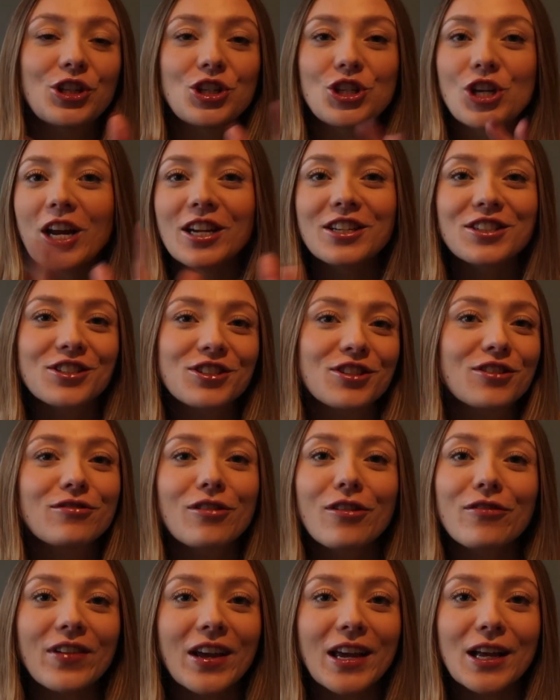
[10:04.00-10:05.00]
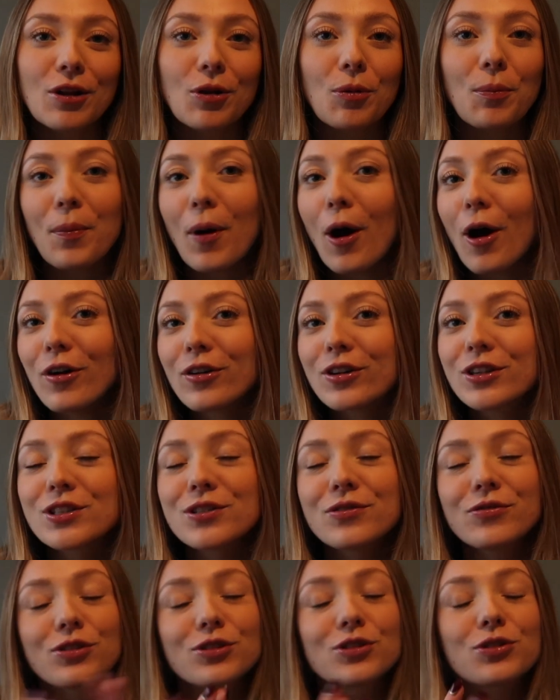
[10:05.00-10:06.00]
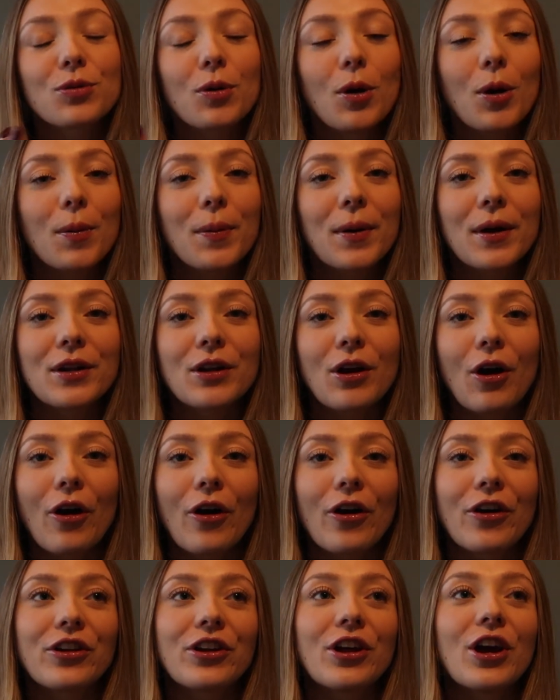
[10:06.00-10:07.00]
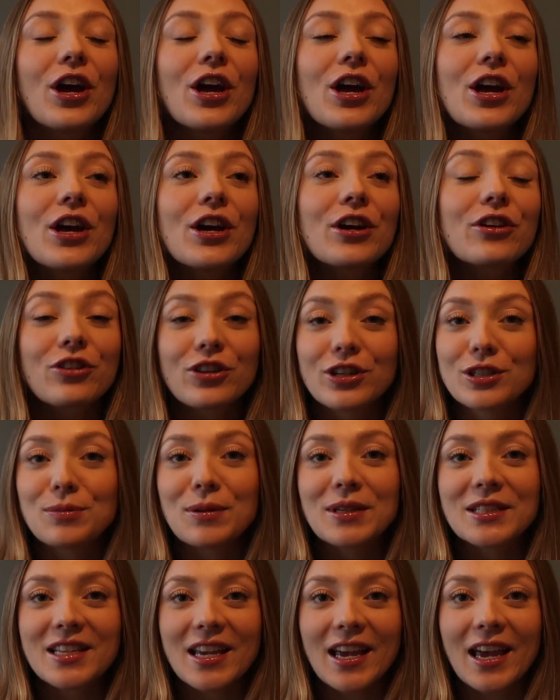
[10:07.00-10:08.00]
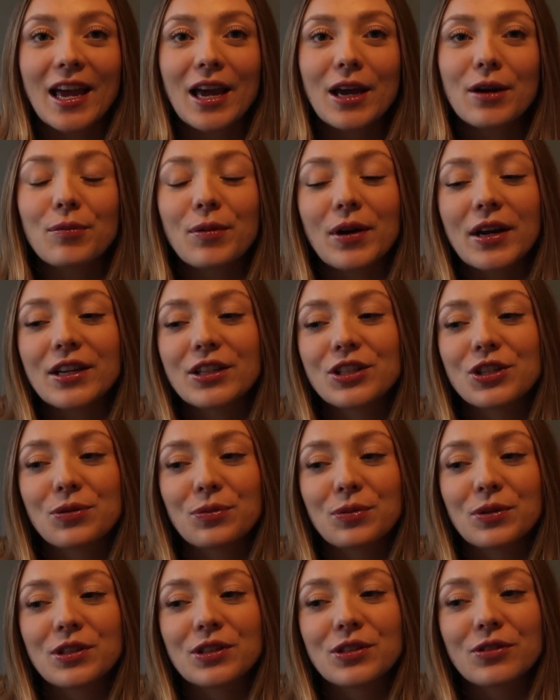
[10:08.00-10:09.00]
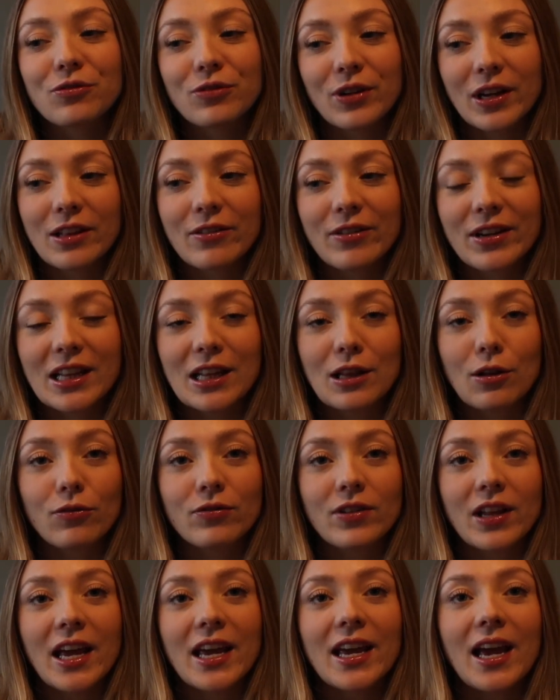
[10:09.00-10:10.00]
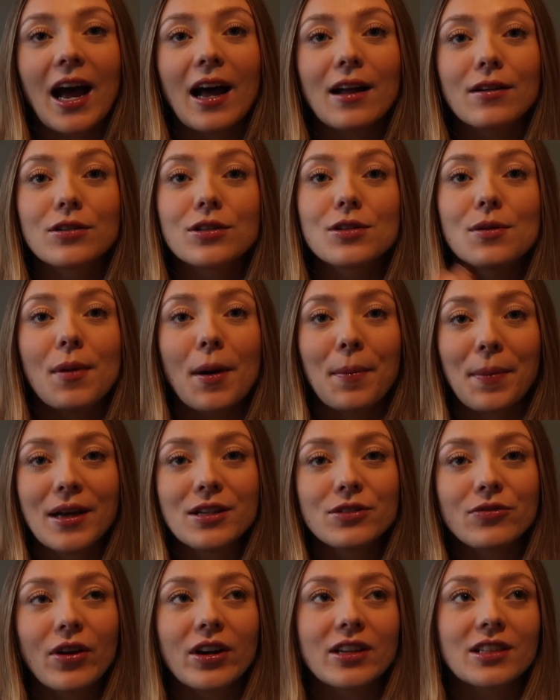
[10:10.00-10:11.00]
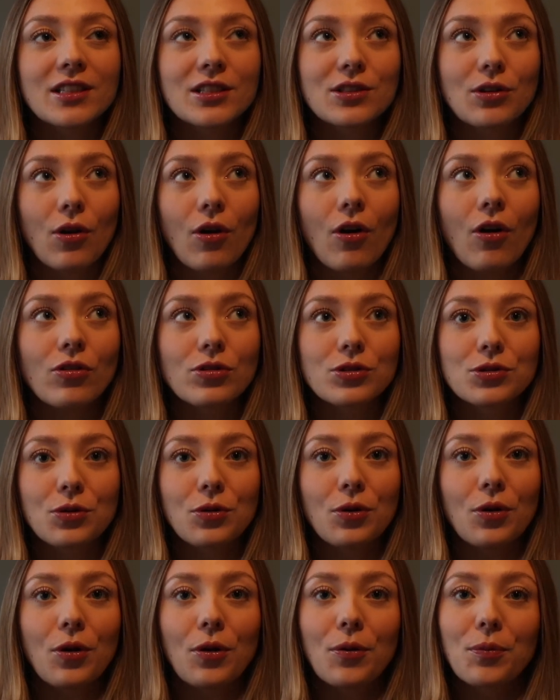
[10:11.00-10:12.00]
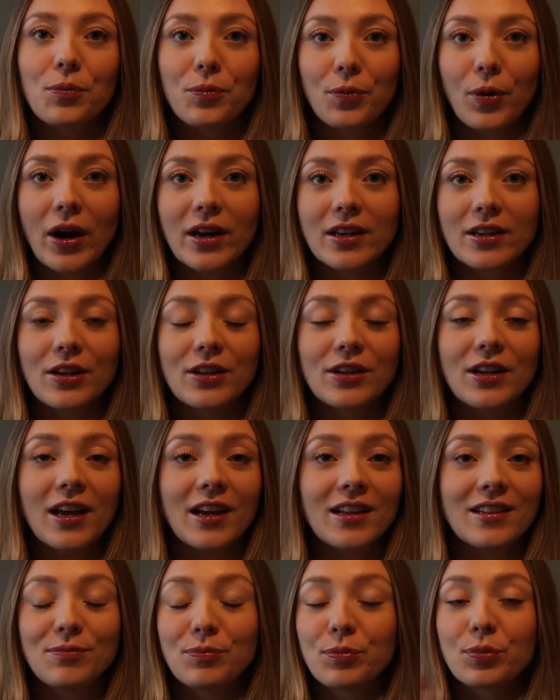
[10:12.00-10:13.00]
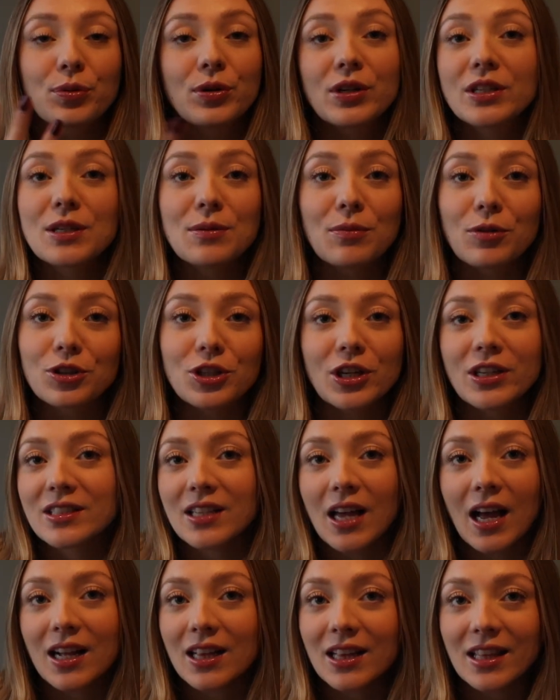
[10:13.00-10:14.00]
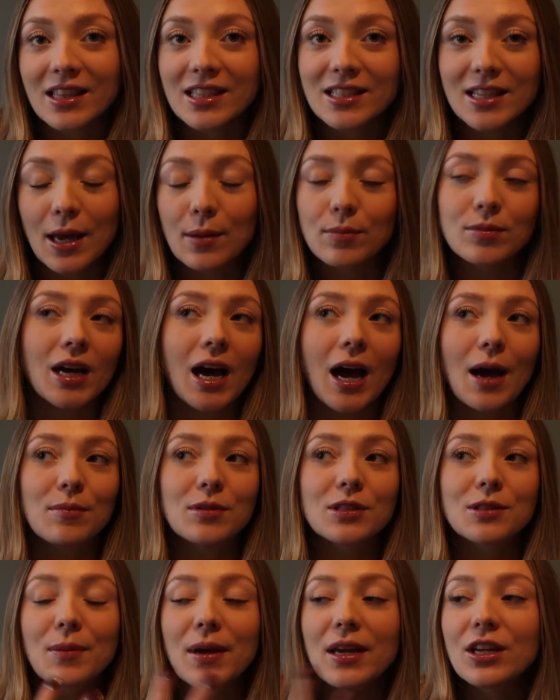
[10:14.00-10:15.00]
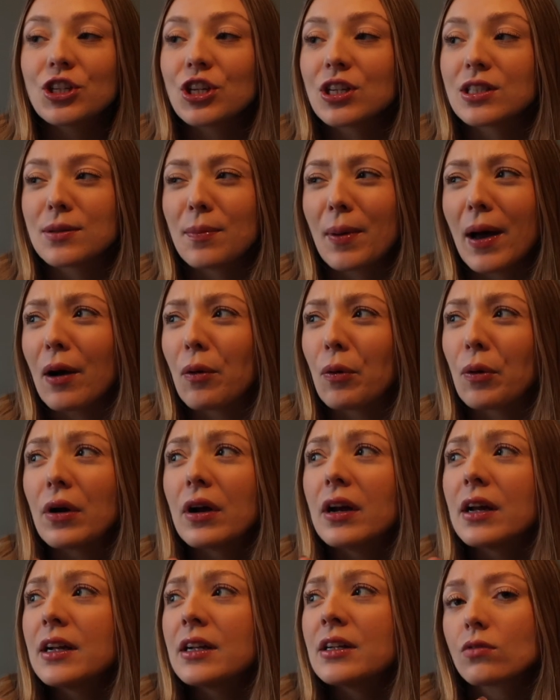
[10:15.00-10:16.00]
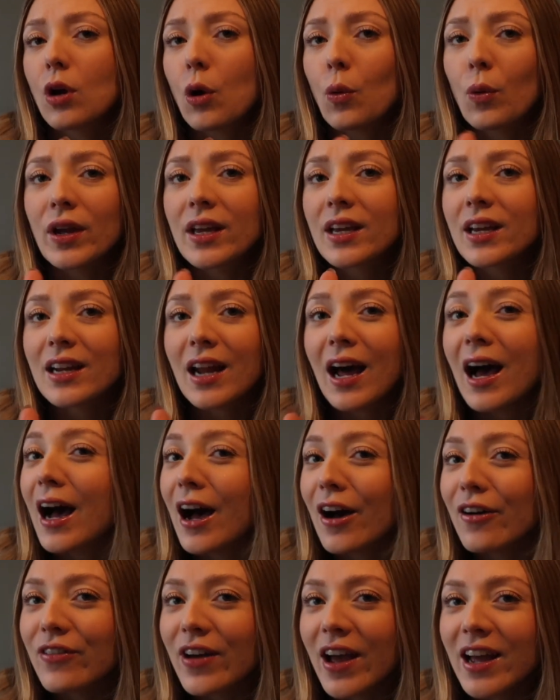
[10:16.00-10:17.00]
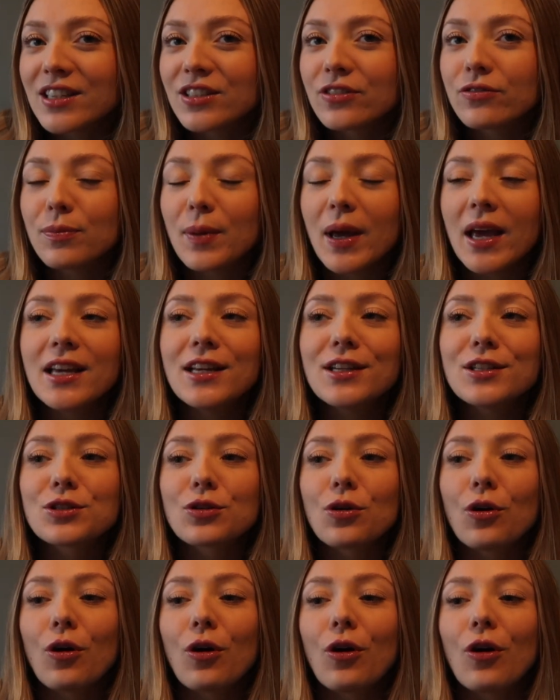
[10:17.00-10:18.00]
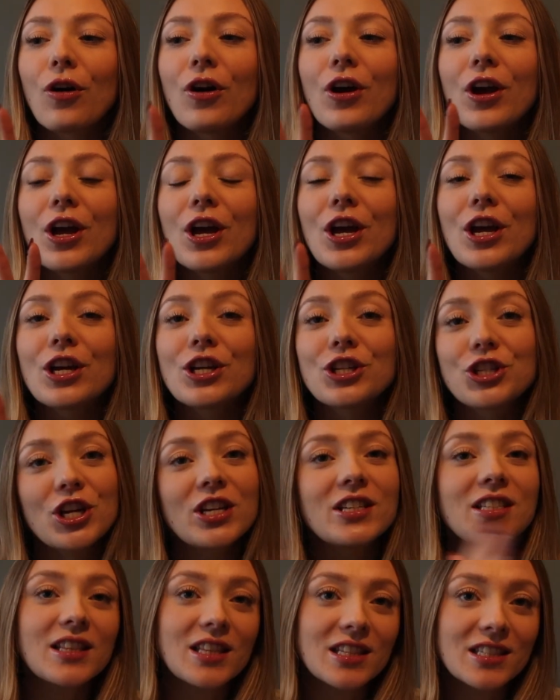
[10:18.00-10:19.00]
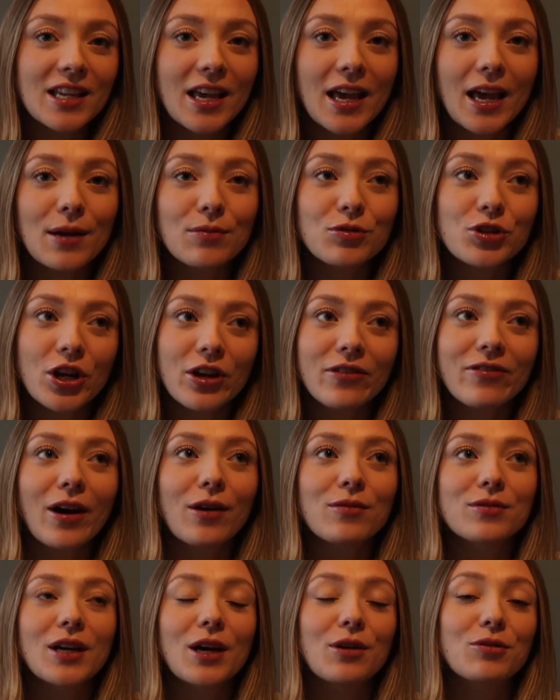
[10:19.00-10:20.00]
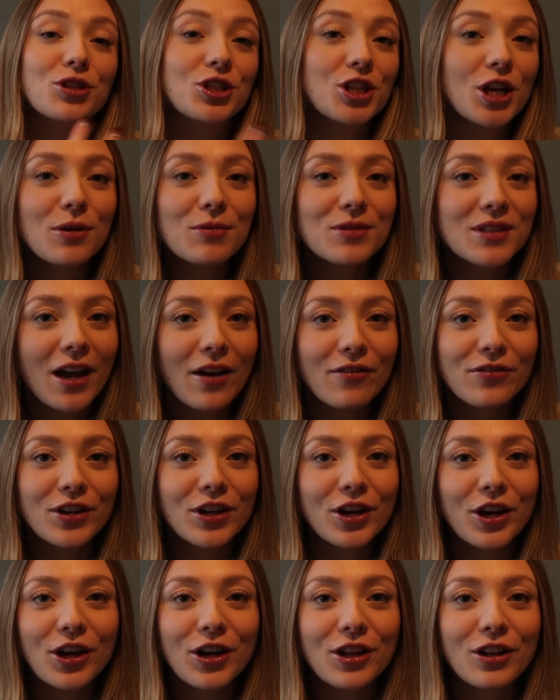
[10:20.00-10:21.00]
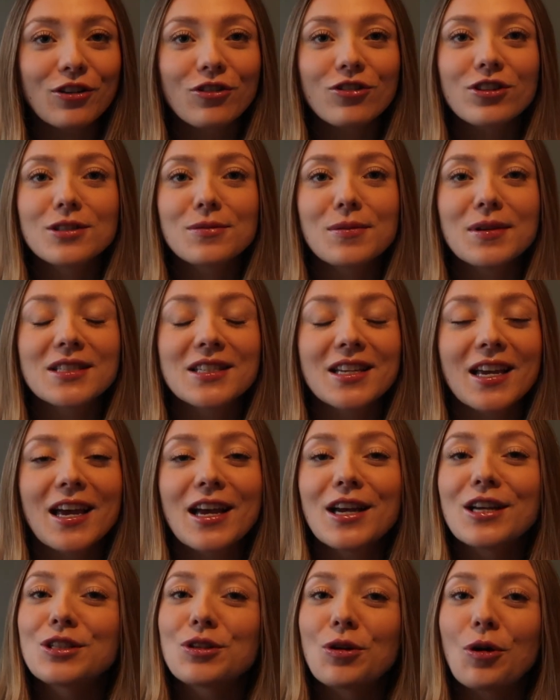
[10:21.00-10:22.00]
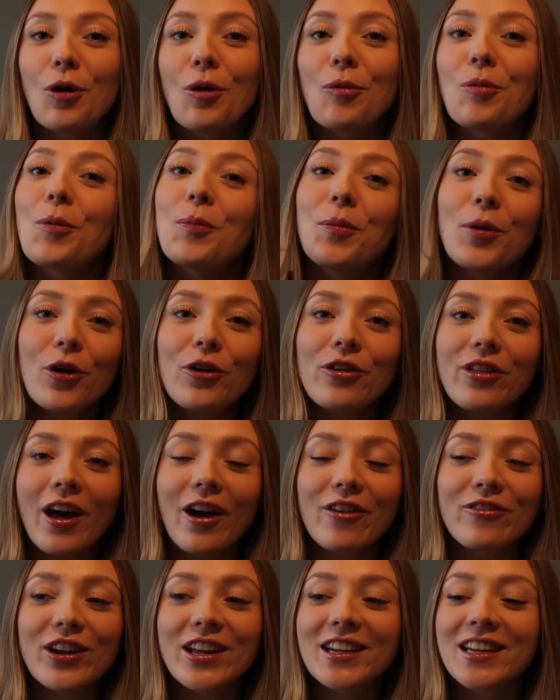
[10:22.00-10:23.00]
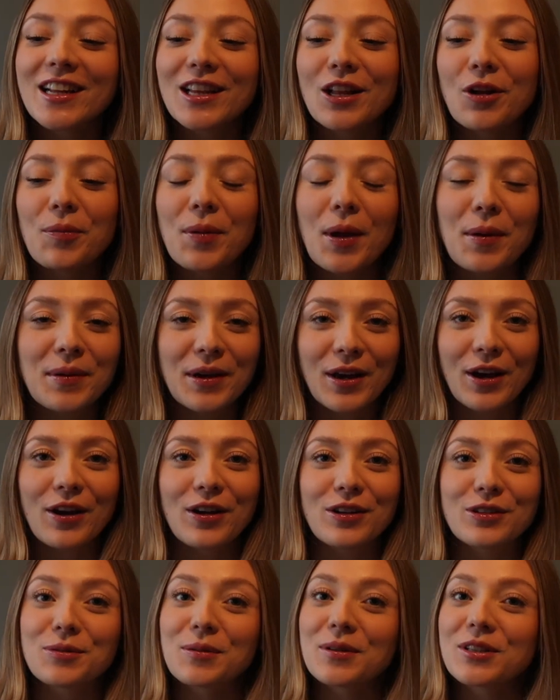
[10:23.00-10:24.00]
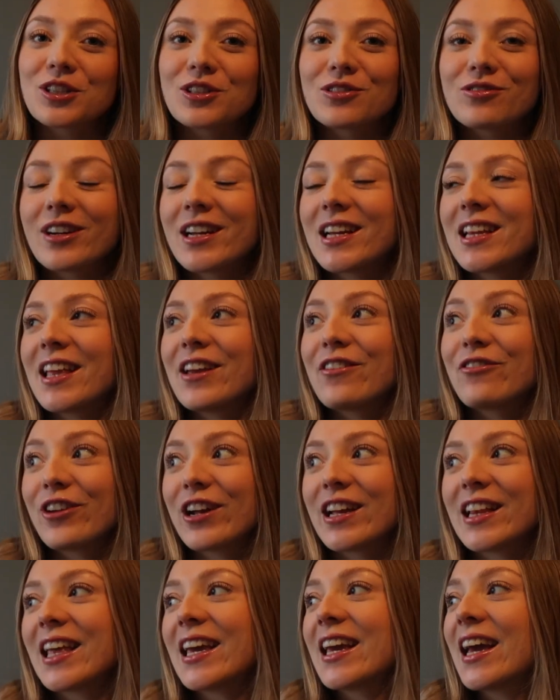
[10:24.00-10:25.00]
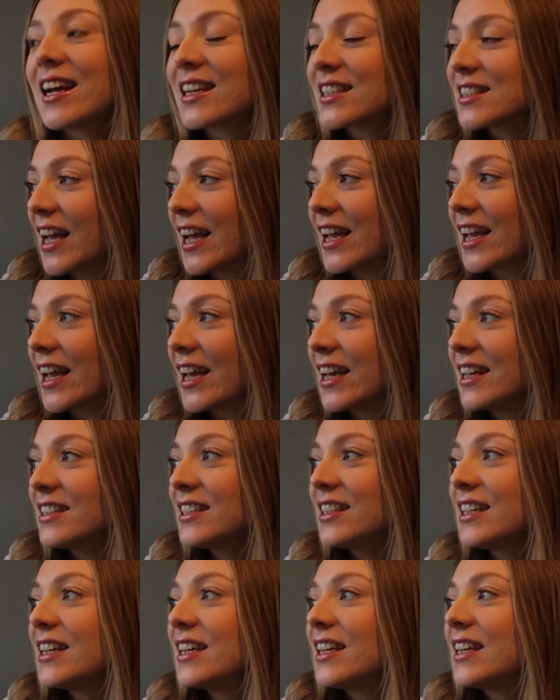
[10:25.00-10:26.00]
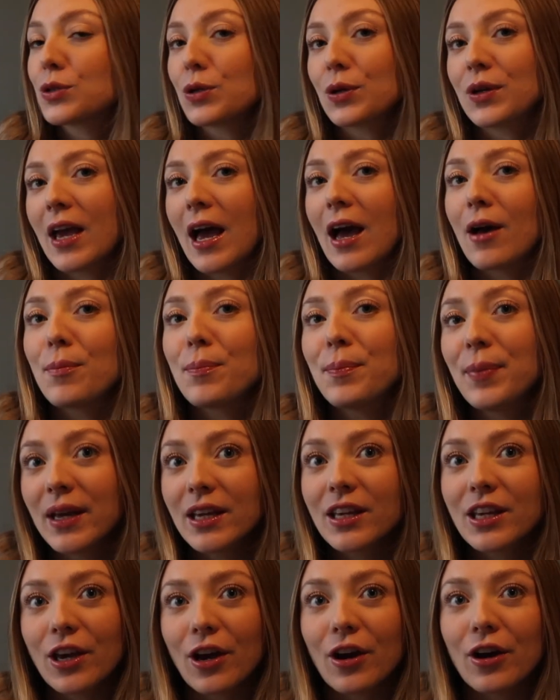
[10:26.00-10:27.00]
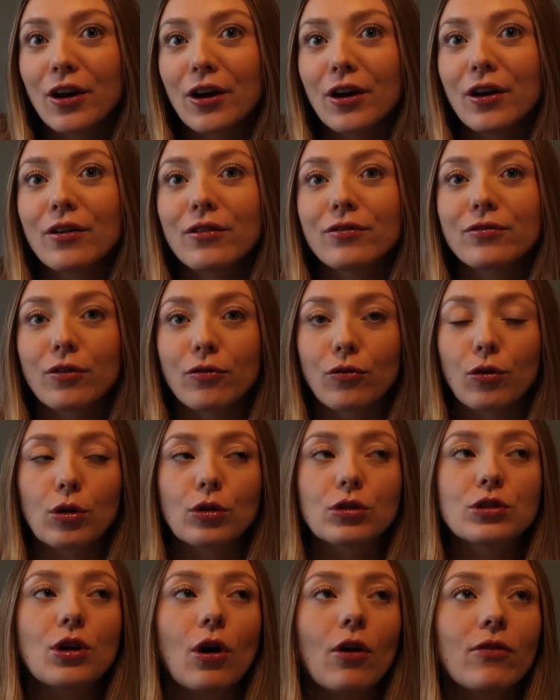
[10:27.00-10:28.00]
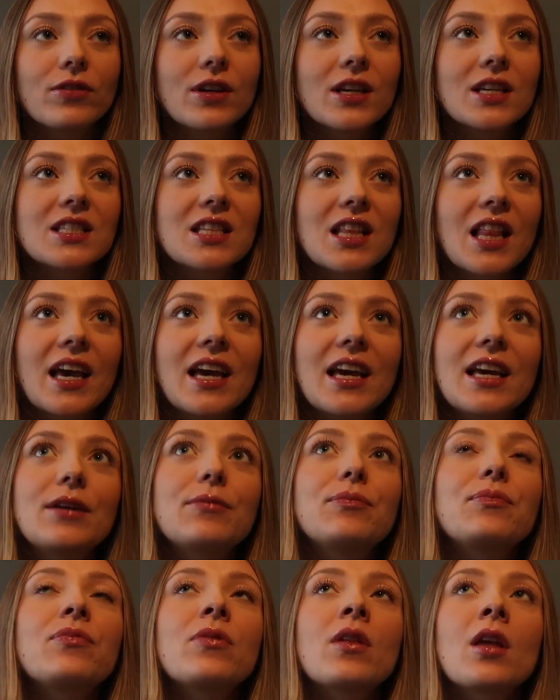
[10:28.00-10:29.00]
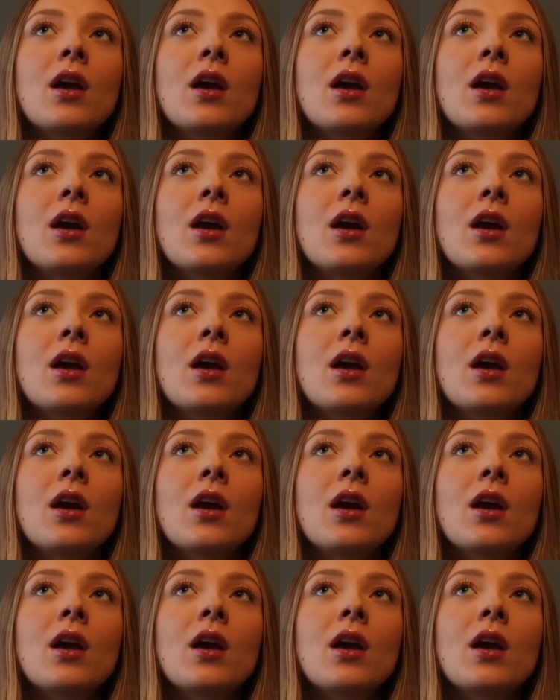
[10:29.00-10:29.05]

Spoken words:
gender reveal box for us to open on Christmas Day, which was really, really lovely. And my best friend is also pregnant pretty much exactly the same time as me. She's about a week and a half ahead of me, so she did the same. She found out she was having a girl on Christmas Day, so we're both having little baby girls, which is really, really exciting. So yeah, big year for us. Obviously,